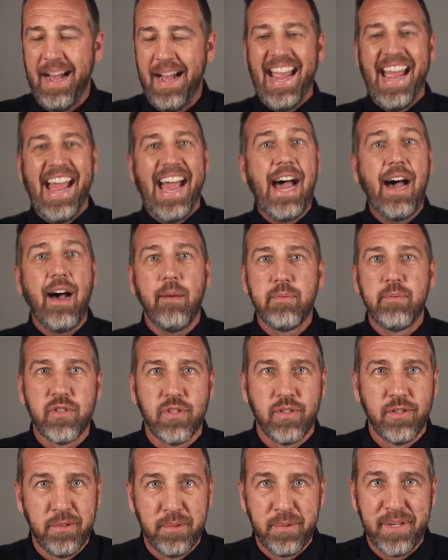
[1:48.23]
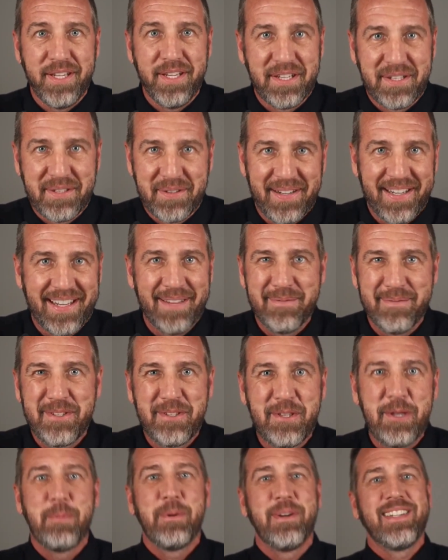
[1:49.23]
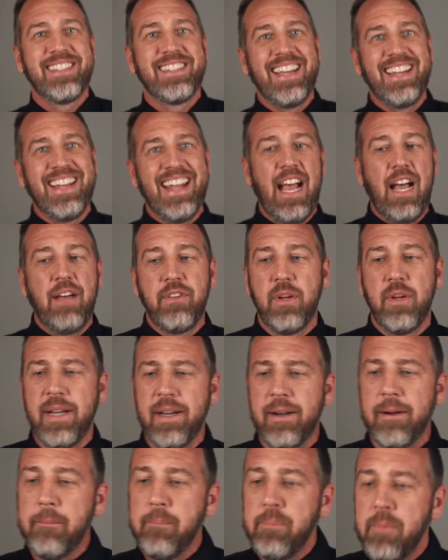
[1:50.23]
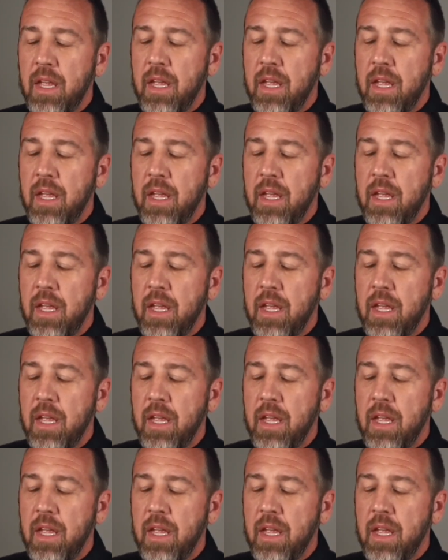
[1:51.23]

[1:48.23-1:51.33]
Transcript: I absolutely agree. I'm super excited to have you here.